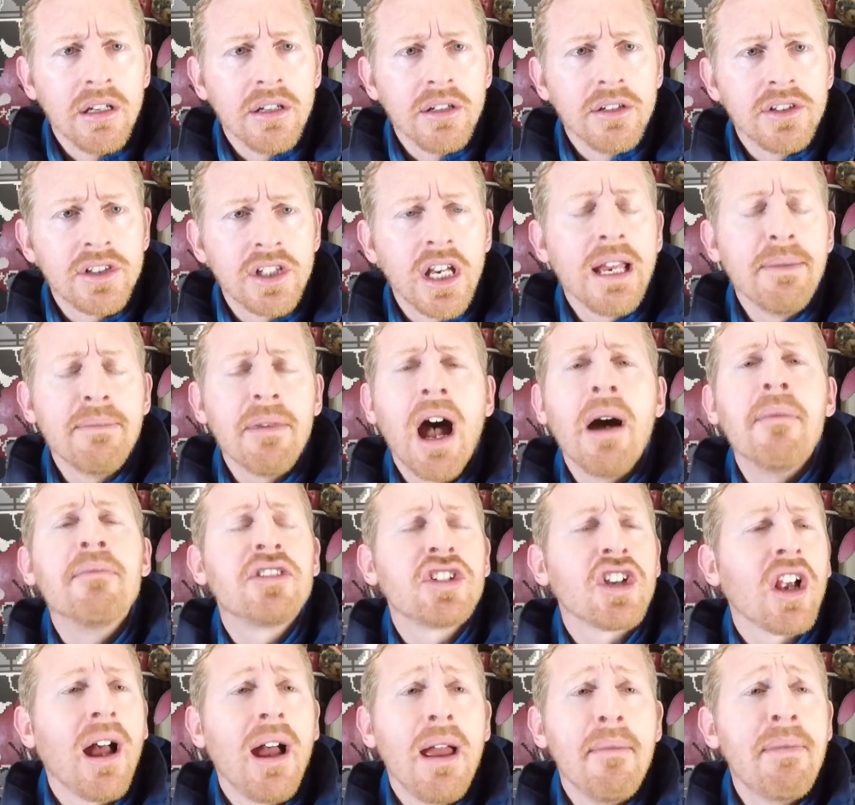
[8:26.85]
Shame.
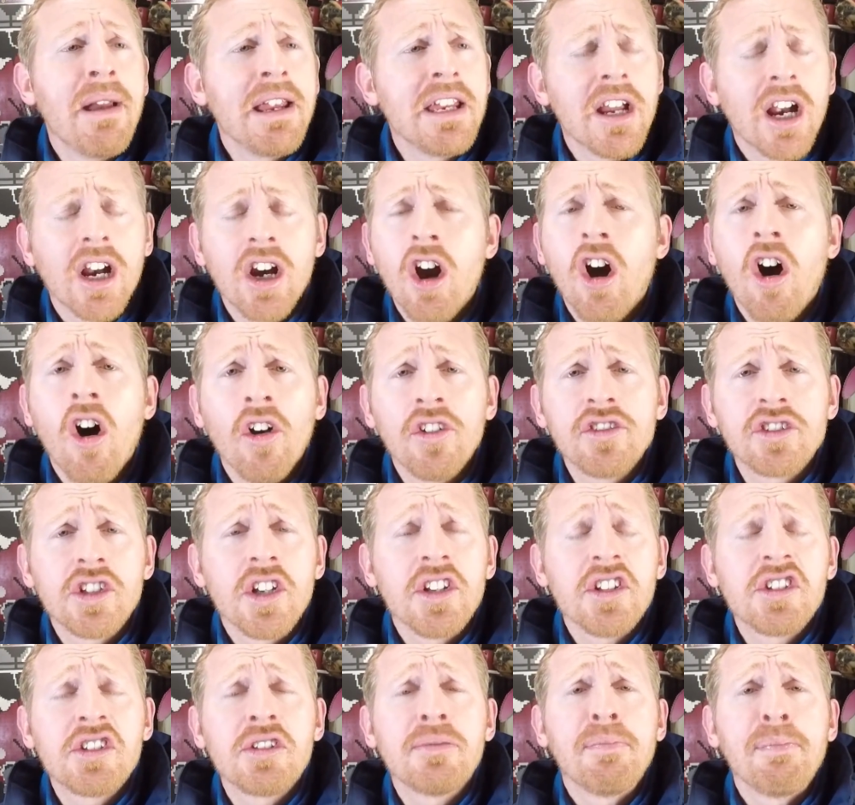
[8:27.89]
I bet you Carl's
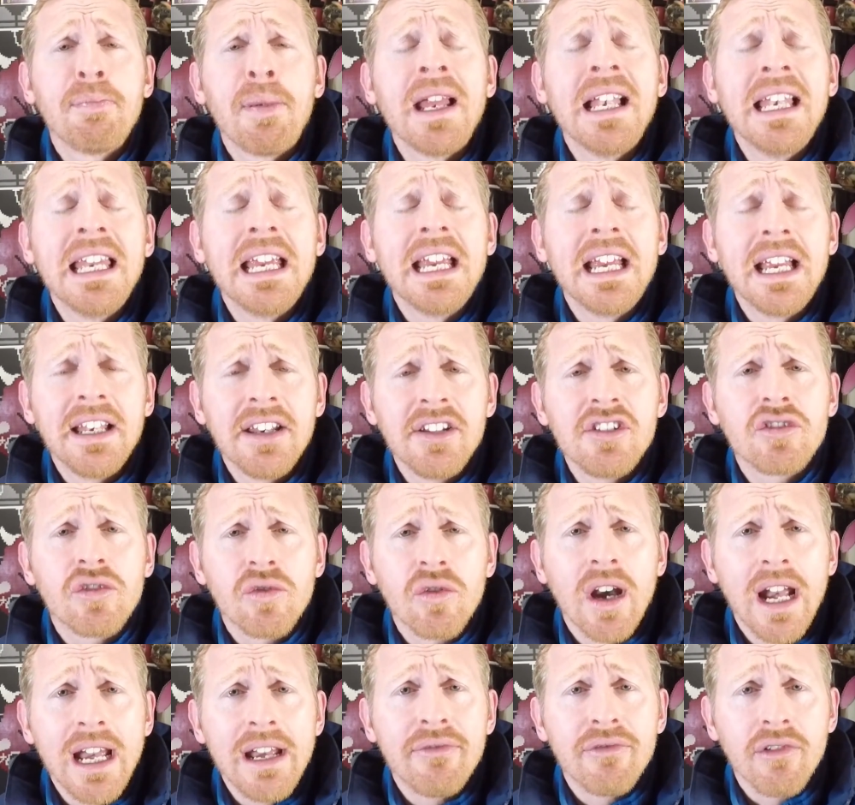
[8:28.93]
spinning in his
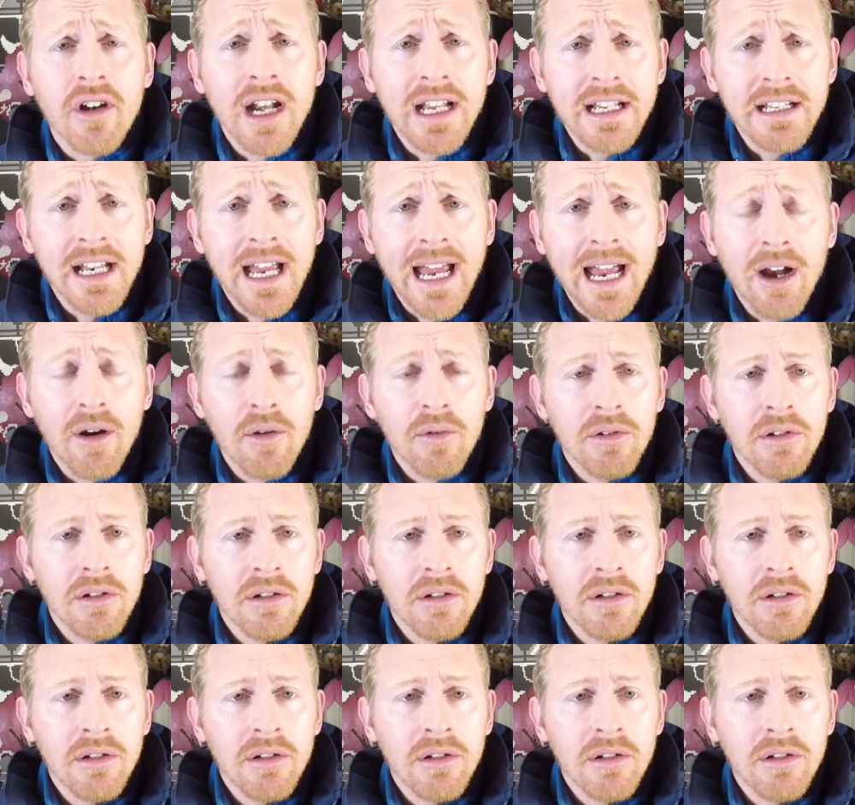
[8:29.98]
grave right now.